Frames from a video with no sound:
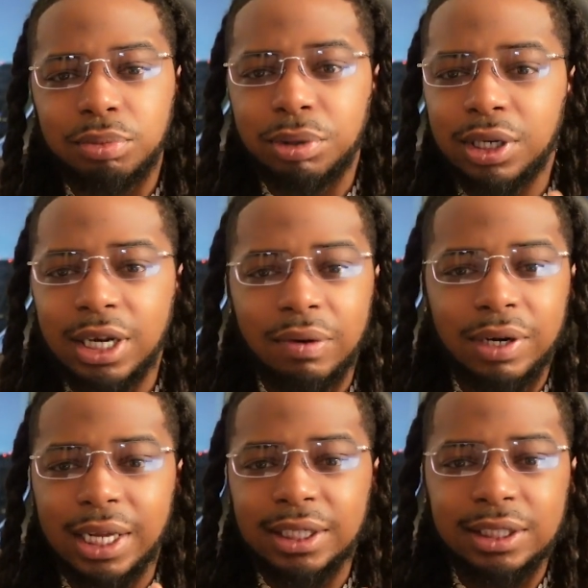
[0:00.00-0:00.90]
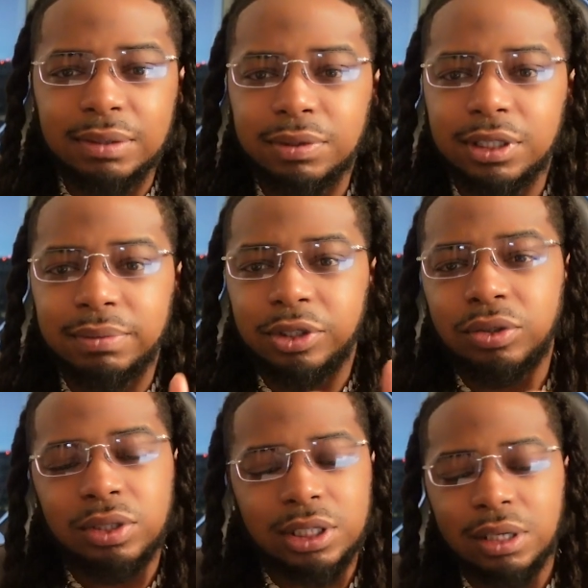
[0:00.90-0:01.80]
building that relationship with them,
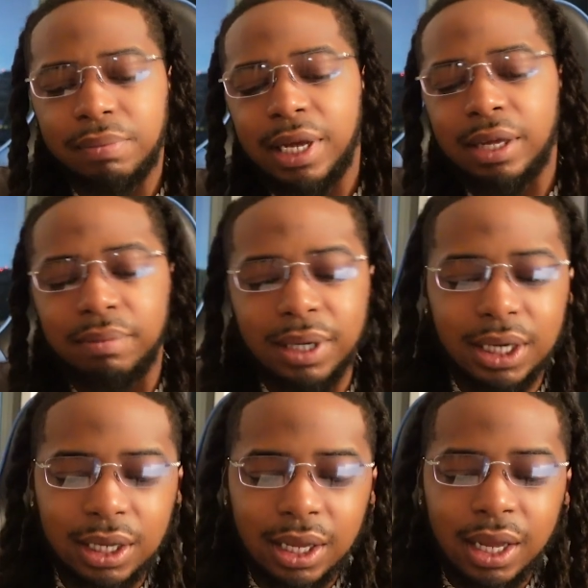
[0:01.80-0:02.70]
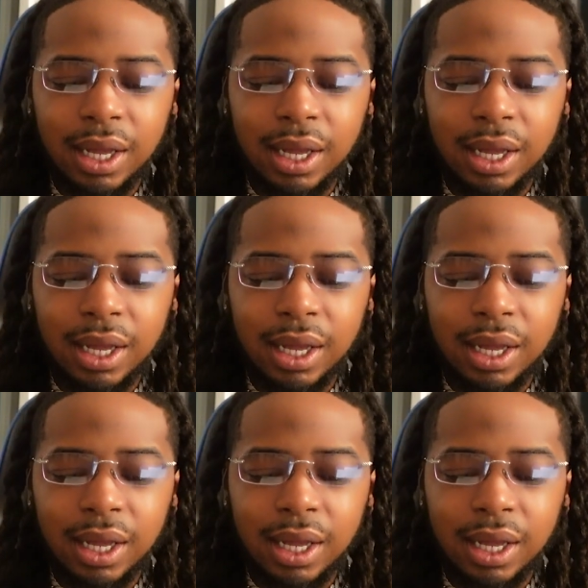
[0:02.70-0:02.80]
showing that I'm making money